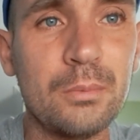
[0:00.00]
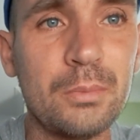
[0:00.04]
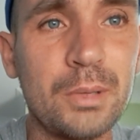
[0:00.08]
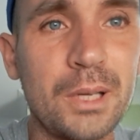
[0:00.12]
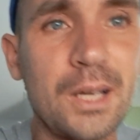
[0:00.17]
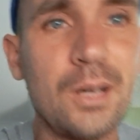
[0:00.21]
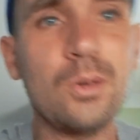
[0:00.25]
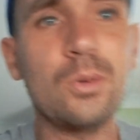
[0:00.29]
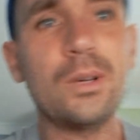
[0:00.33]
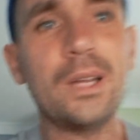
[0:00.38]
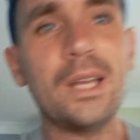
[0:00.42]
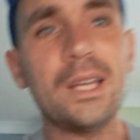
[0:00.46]

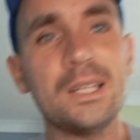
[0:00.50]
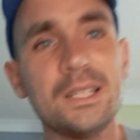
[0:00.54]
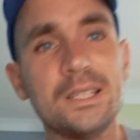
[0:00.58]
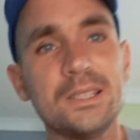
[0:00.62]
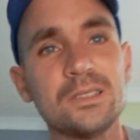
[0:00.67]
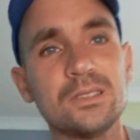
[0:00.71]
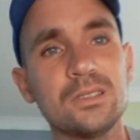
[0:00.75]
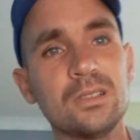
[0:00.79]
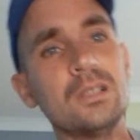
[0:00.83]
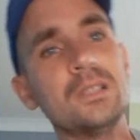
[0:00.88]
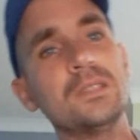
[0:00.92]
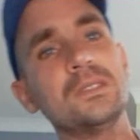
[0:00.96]
But
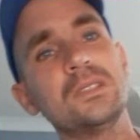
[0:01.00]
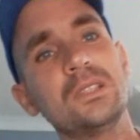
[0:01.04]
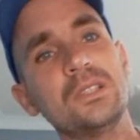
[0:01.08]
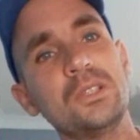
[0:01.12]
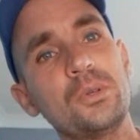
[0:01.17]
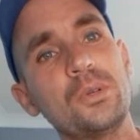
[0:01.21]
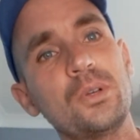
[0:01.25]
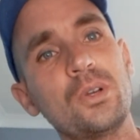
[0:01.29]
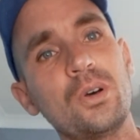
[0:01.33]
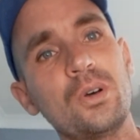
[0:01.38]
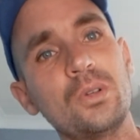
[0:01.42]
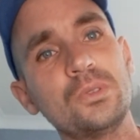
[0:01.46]
Elneny signs a
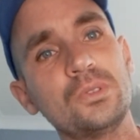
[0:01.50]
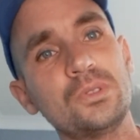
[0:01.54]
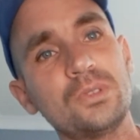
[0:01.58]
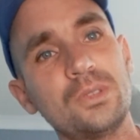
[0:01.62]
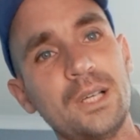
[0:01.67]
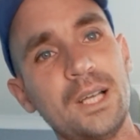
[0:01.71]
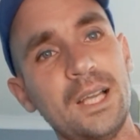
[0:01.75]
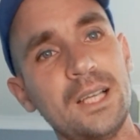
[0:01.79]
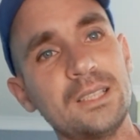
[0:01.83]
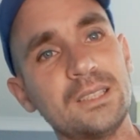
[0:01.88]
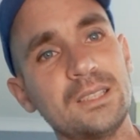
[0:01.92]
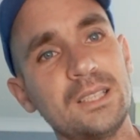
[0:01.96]
new
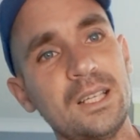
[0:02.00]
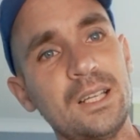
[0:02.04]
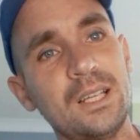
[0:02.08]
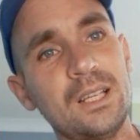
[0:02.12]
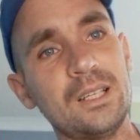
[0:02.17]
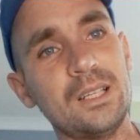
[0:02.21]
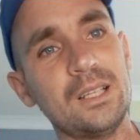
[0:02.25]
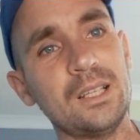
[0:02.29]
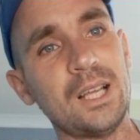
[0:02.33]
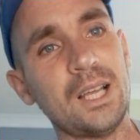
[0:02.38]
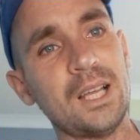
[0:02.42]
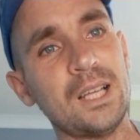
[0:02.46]
contract and
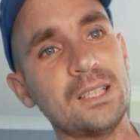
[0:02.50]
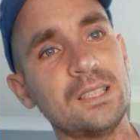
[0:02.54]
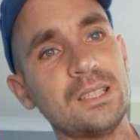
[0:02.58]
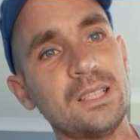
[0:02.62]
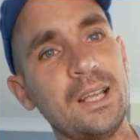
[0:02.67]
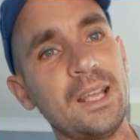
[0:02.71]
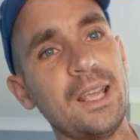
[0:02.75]
uh, and